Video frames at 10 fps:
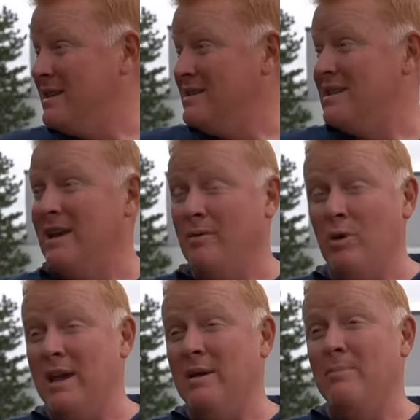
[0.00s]
this in,
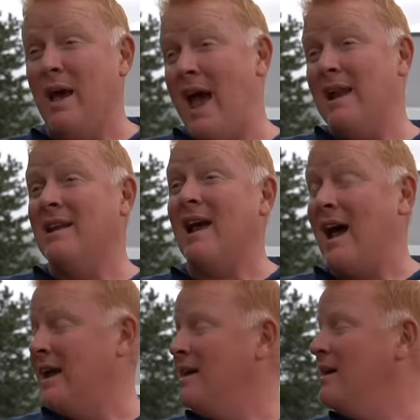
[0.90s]
we, Ed and
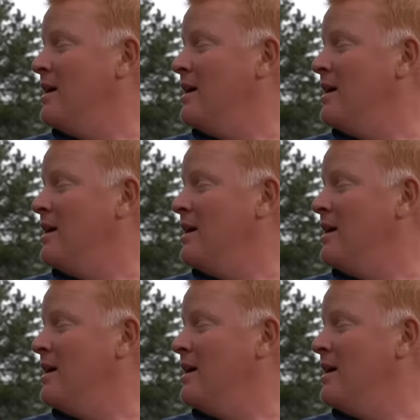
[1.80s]
I,